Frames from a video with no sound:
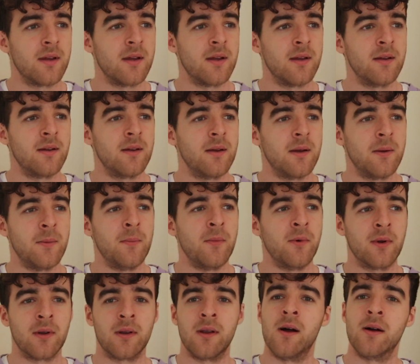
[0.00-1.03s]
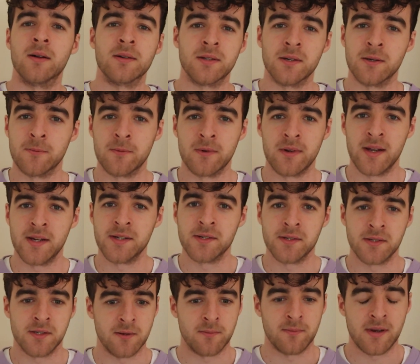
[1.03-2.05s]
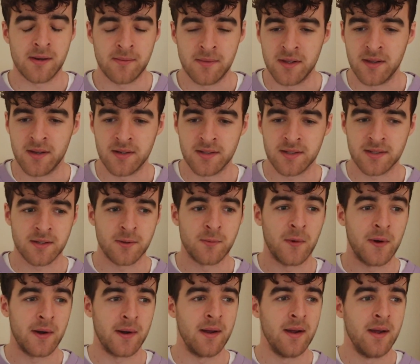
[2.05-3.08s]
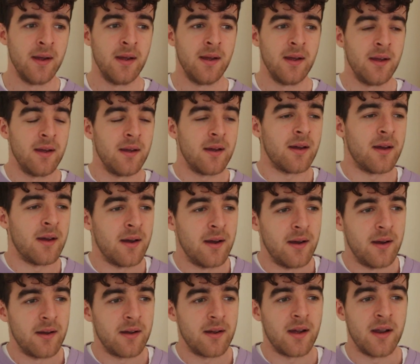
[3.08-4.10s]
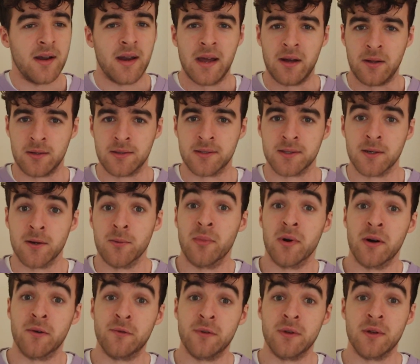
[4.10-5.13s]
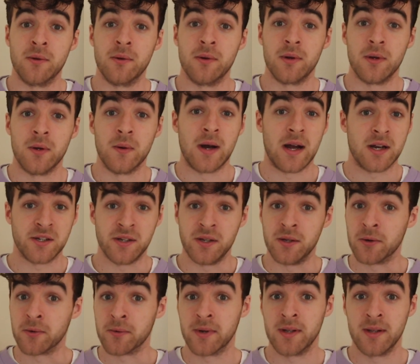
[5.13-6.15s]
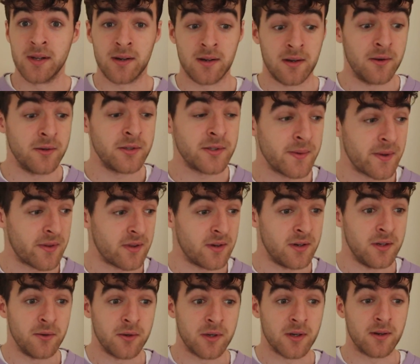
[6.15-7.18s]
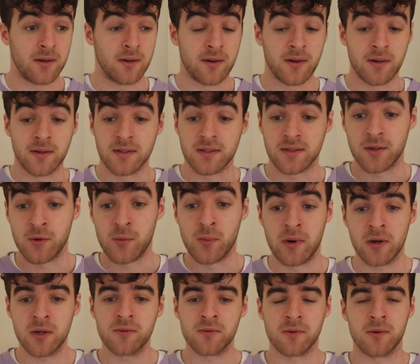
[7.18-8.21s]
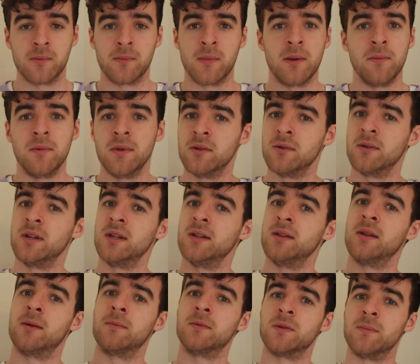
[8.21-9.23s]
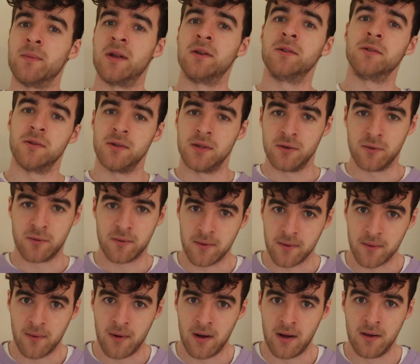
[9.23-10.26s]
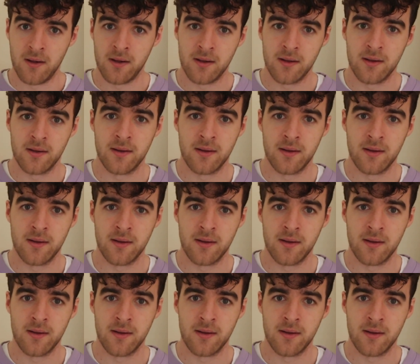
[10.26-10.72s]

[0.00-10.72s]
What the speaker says: a more long-term relationship. Maybe there's someone, an elder above you who actually you're really close with and you could learn so much from. Maybe you need them to mentor you for a while.